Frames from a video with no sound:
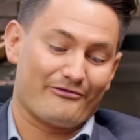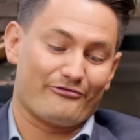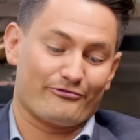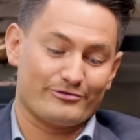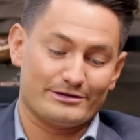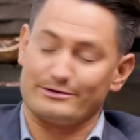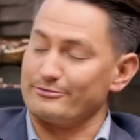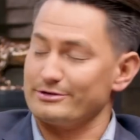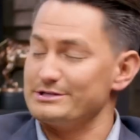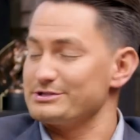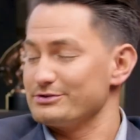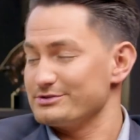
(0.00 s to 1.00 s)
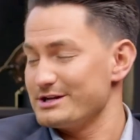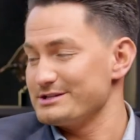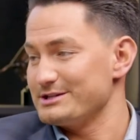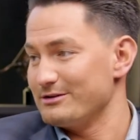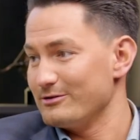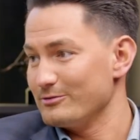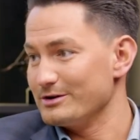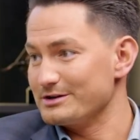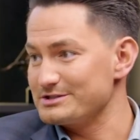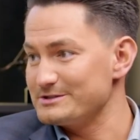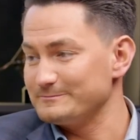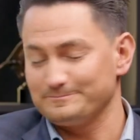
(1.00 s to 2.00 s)
freaking research. That's how it
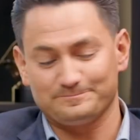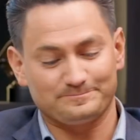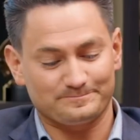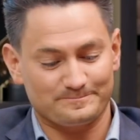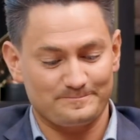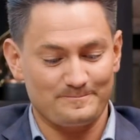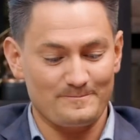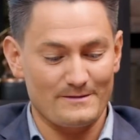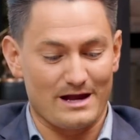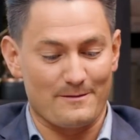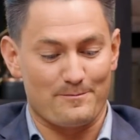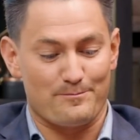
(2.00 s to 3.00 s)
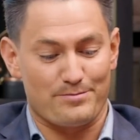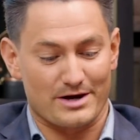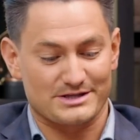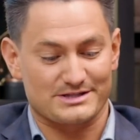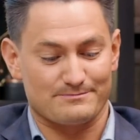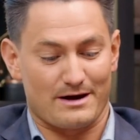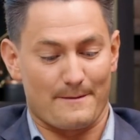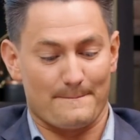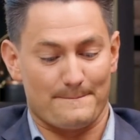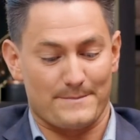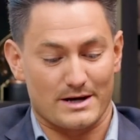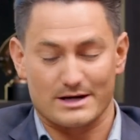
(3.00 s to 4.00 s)
works. I bust my
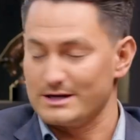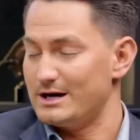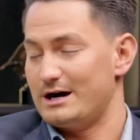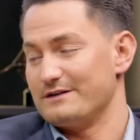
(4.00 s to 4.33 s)
butt off.